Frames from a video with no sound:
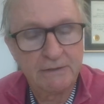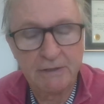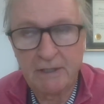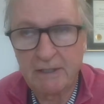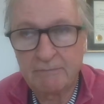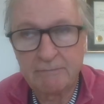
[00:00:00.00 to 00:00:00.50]

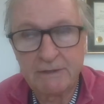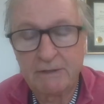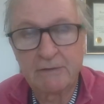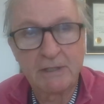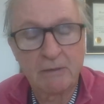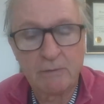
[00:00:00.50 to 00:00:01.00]
You
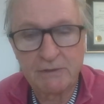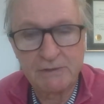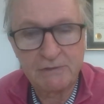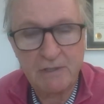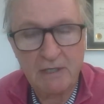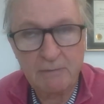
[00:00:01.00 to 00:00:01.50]
don't care about the
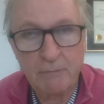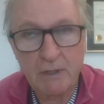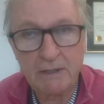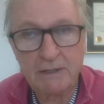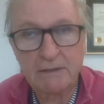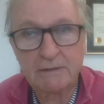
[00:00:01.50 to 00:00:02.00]
stock
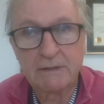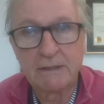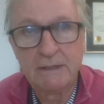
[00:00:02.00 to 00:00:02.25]
market.